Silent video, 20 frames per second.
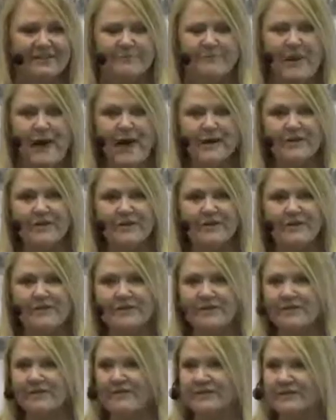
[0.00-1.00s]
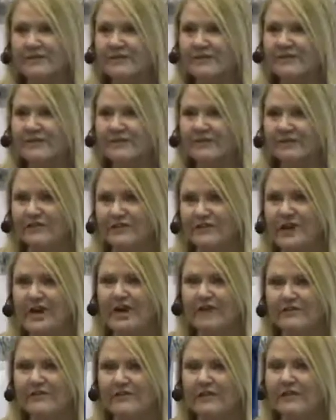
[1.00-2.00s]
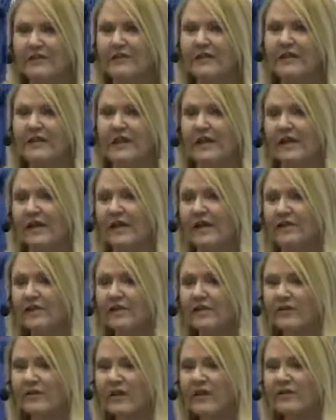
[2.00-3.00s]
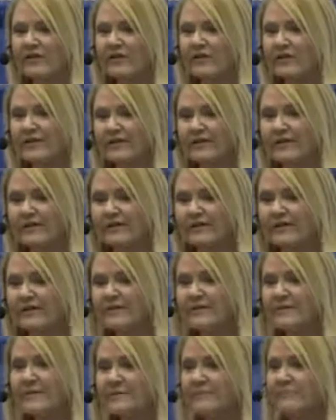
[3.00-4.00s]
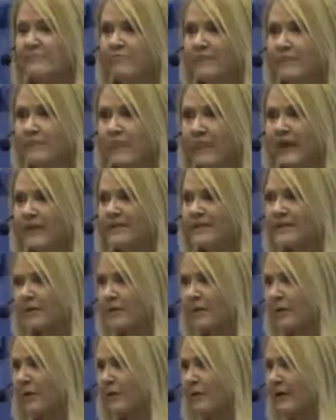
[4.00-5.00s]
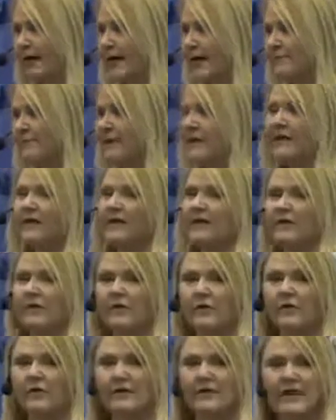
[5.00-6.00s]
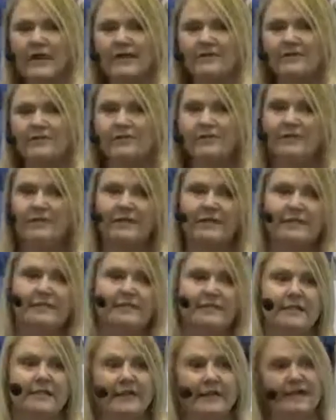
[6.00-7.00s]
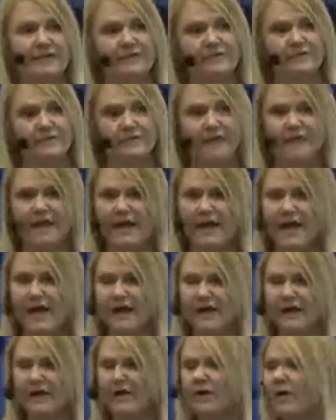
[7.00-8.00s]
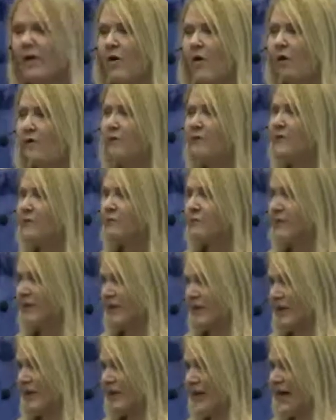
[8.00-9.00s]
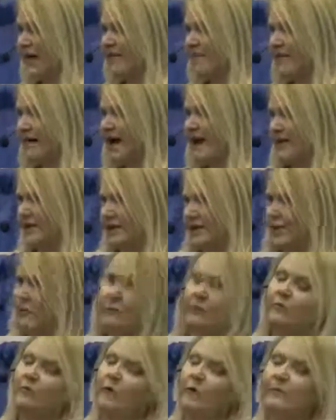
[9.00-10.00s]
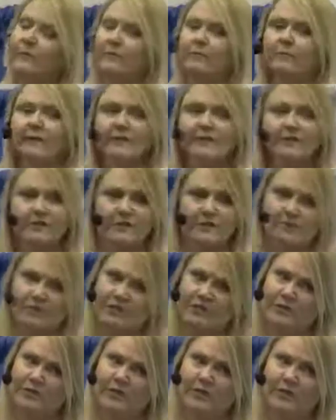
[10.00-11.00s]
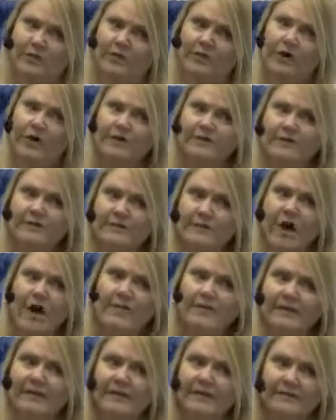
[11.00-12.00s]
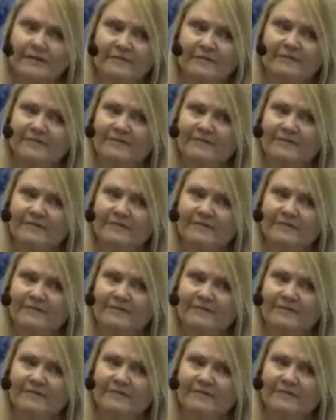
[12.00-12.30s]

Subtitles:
Patterns that you've learned in your childhood, in your younger years, as you're growing up. You know, I can't afford this, I can't afford that. Only the rich can have that, and you wouldn't want to be rich because rich people are all snobby.